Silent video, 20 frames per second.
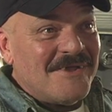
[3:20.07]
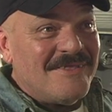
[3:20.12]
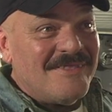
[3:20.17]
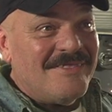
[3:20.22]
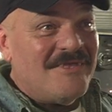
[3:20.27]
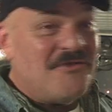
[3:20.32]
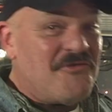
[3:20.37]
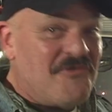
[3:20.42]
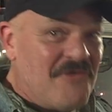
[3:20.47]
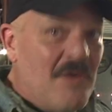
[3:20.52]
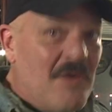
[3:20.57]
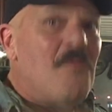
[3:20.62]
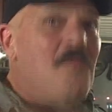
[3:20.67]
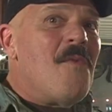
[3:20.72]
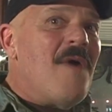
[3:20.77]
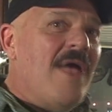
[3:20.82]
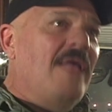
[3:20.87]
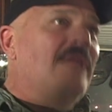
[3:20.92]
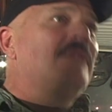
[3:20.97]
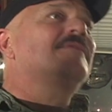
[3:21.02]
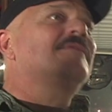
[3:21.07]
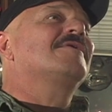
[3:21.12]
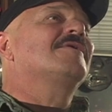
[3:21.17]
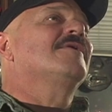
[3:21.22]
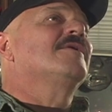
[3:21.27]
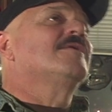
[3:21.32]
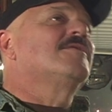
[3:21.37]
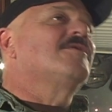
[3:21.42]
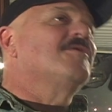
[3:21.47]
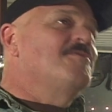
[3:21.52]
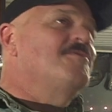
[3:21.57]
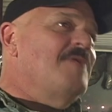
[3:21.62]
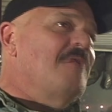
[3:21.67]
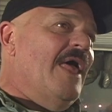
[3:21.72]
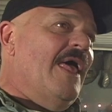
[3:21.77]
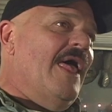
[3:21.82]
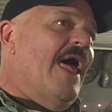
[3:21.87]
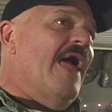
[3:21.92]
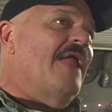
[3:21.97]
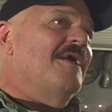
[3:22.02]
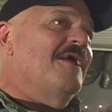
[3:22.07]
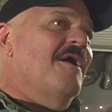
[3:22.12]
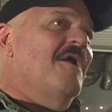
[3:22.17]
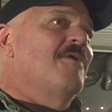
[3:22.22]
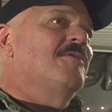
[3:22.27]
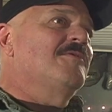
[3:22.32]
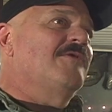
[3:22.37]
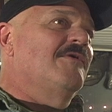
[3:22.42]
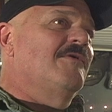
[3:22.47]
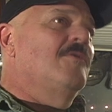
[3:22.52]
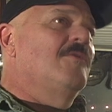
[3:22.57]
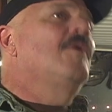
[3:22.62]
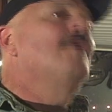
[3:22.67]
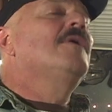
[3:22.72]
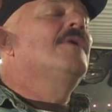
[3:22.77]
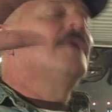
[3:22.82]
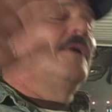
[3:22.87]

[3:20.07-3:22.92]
The shit went to who they had to go to,